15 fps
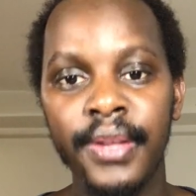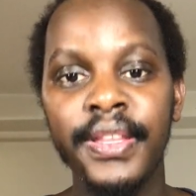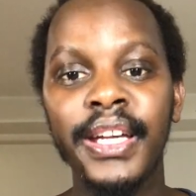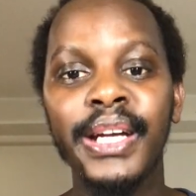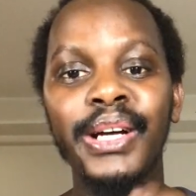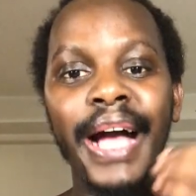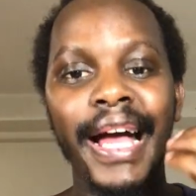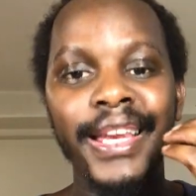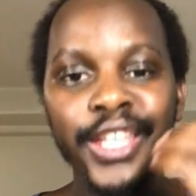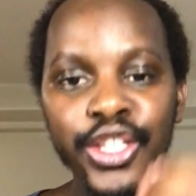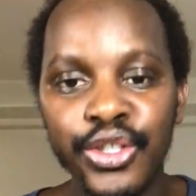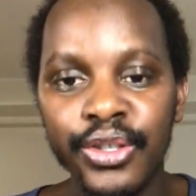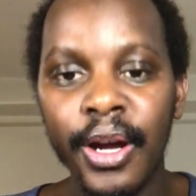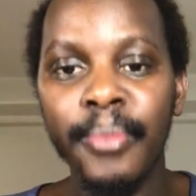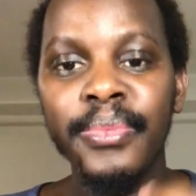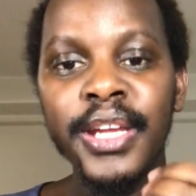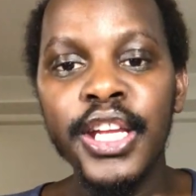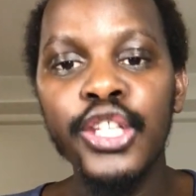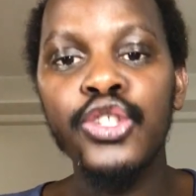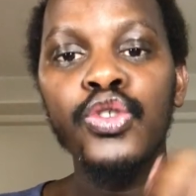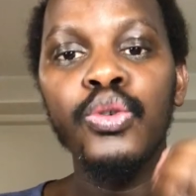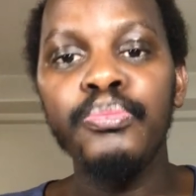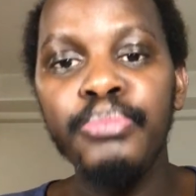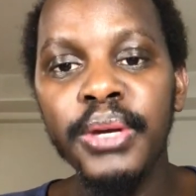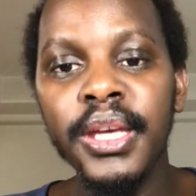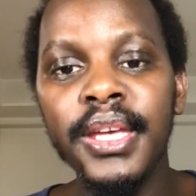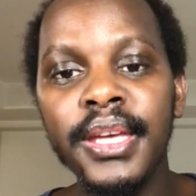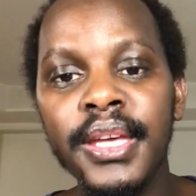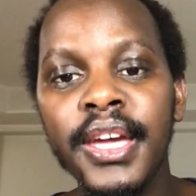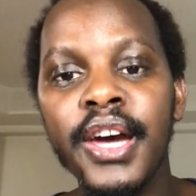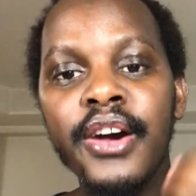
The curriculum needs to be